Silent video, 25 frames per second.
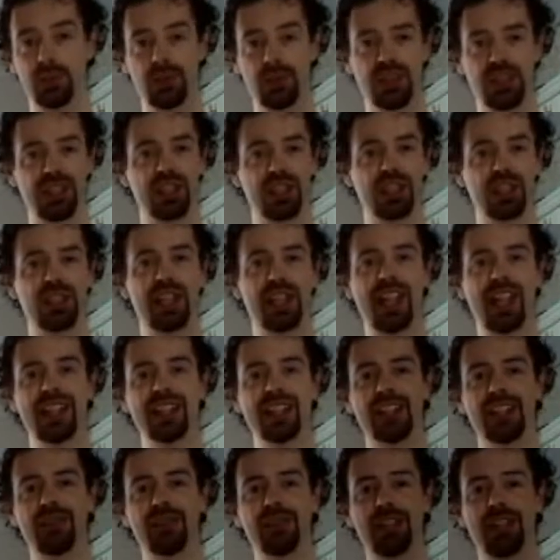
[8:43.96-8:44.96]
was the
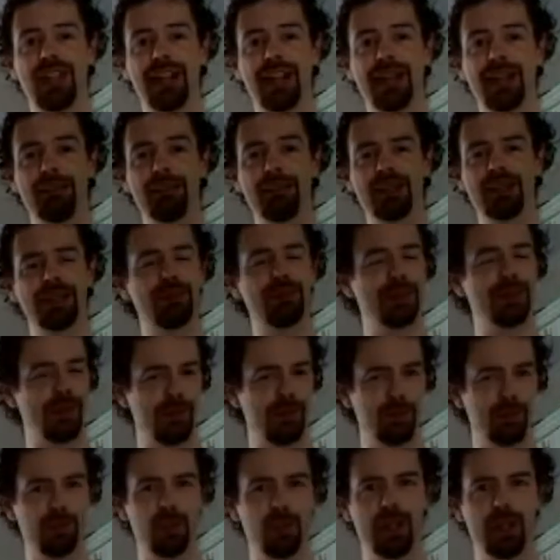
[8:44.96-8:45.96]
zest of times, it was
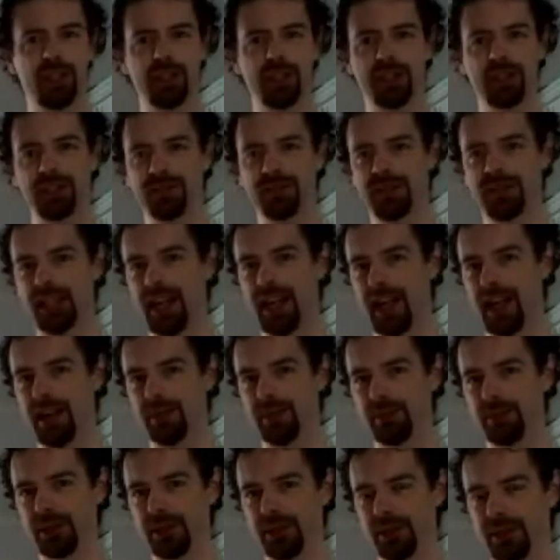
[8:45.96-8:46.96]
the worst of
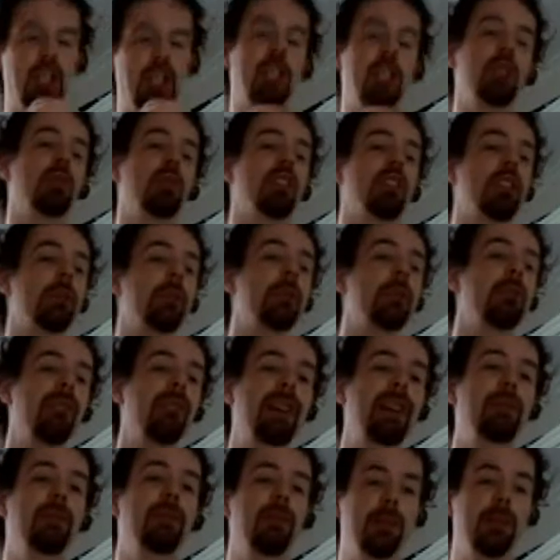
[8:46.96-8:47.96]
times. You want some
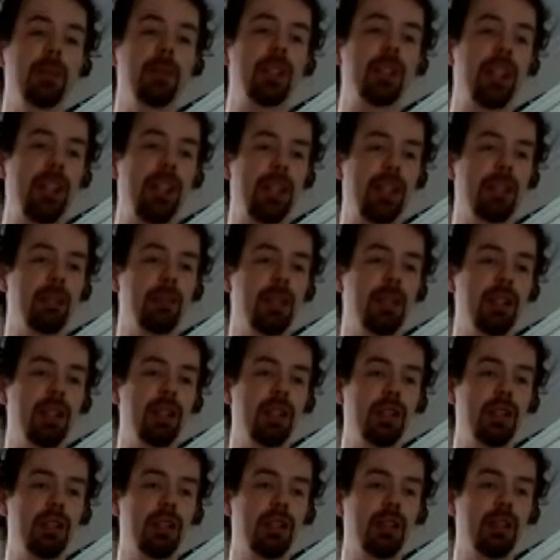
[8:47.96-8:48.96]
grapefruit cake,
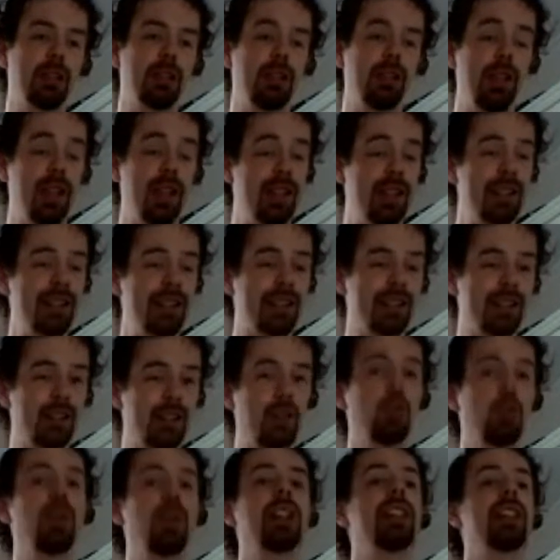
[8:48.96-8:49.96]
Mitch? Yes?
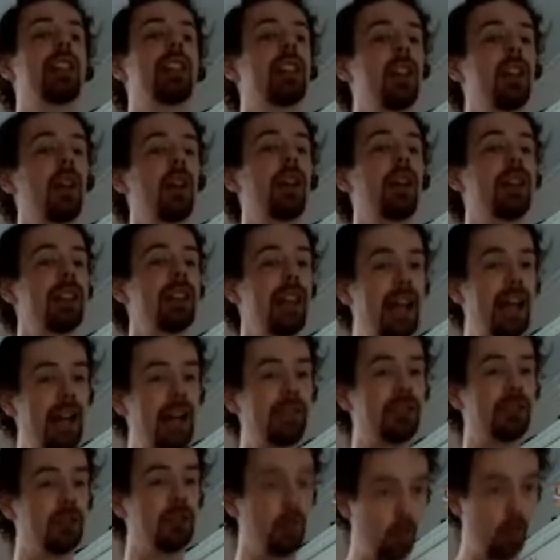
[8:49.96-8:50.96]
Well, you're going to
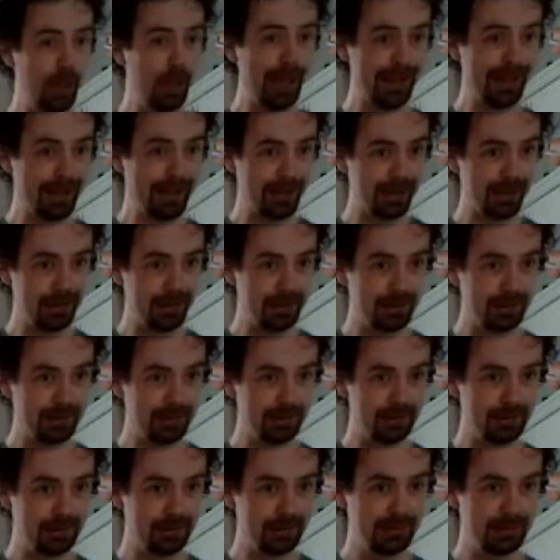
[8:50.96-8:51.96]
have to wait.
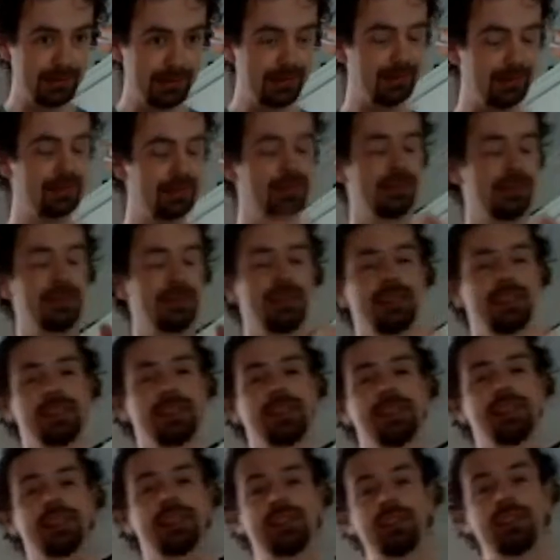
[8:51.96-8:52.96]

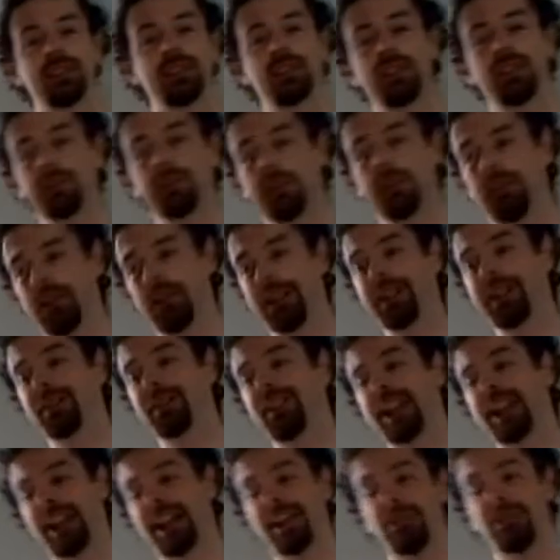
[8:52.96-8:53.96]
It's not going to be ready
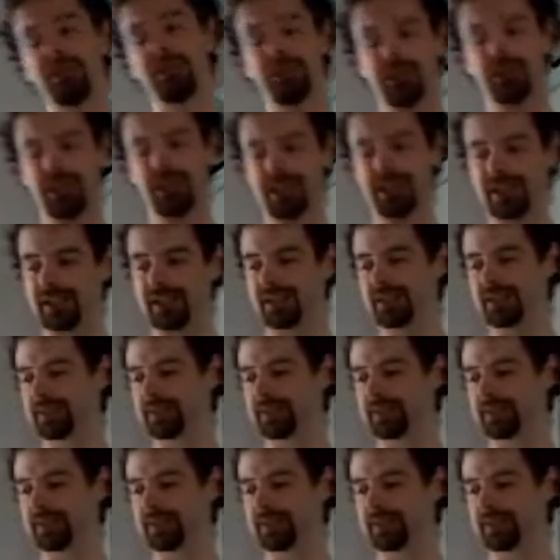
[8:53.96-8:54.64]
for hours yet.